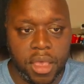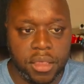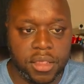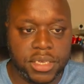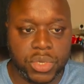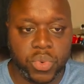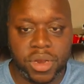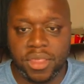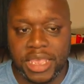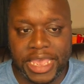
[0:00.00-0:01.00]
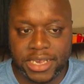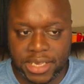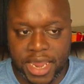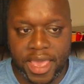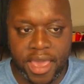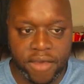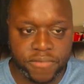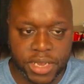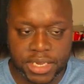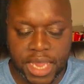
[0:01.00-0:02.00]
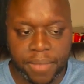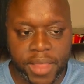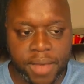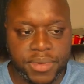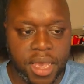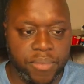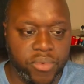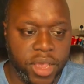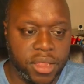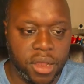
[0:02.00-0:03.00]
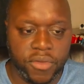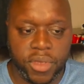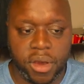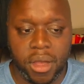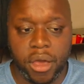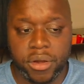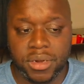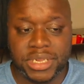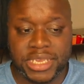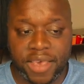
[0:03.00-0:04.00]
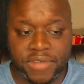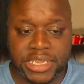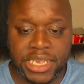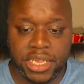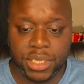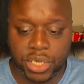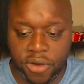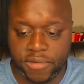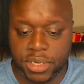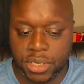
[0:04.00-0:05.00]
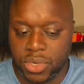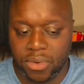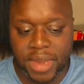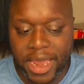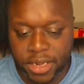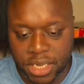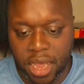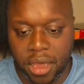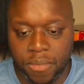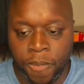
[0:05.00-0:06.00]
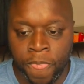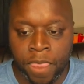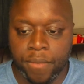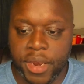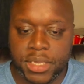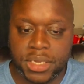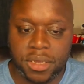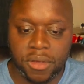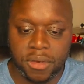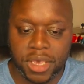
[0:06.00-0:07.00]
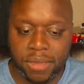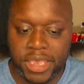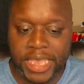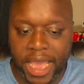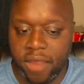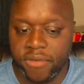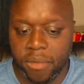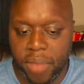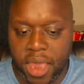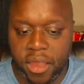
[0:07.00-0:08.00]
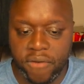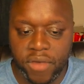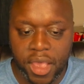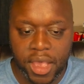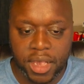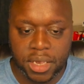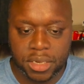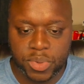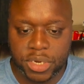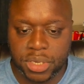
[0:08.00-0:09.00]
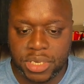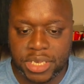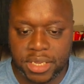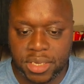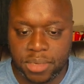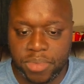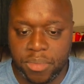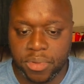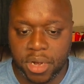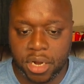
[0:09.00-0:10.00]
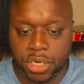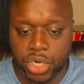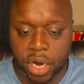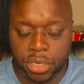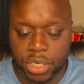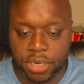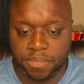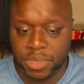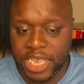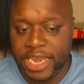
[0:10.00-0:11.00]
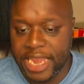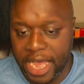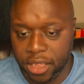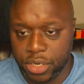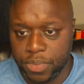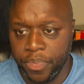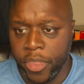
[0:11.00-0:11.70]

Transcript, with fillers: Uh, this is one of the gigs that I have, desktop, laptop. Right now, there are 117 services, so not a ton, but it's still going to be kind of competitive especially since people are charging $10.